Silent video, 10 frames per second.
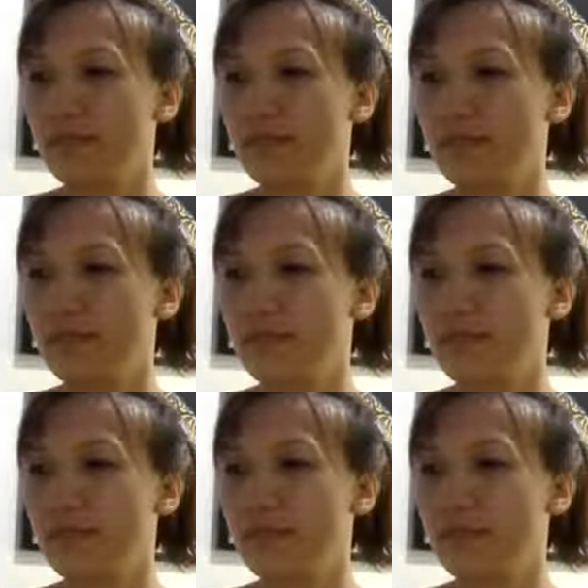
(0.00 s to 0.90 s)

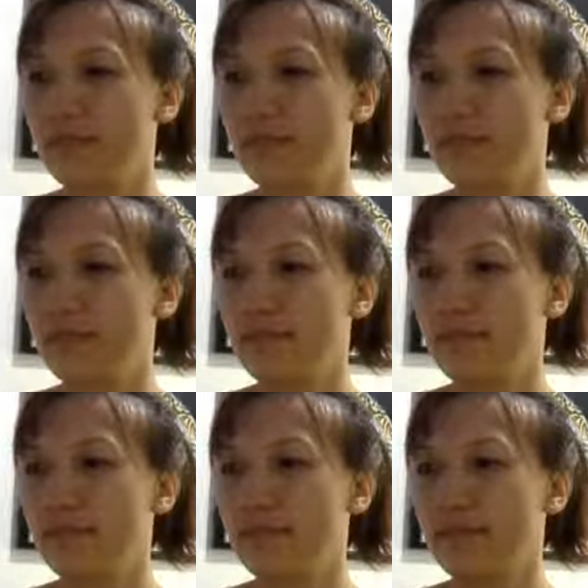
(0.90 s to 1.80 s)

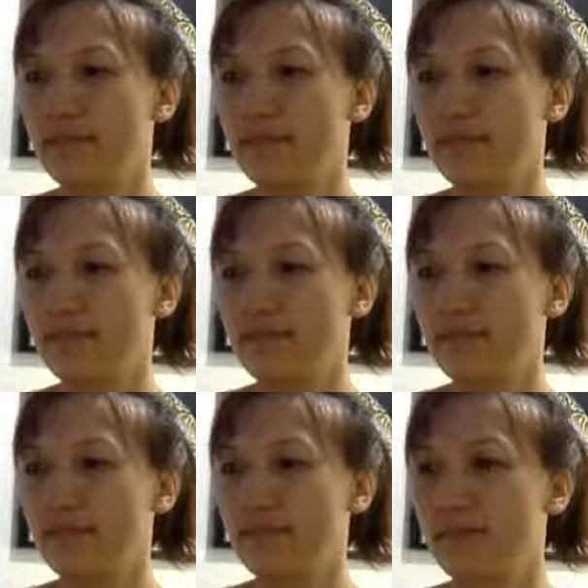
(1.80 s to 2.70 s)

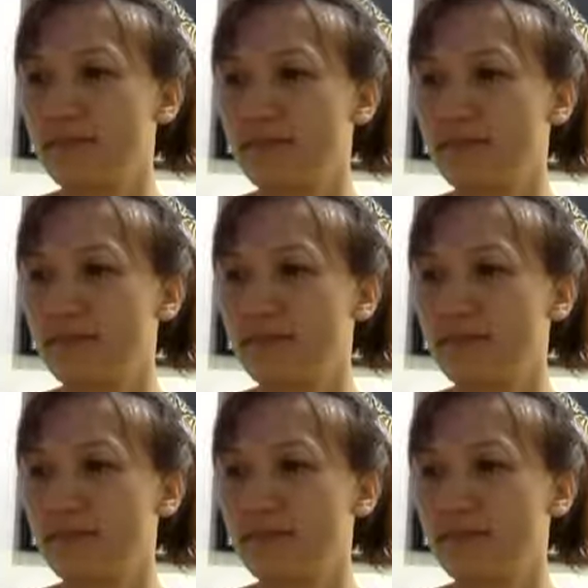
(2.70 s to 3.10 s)
The person shown says nothing.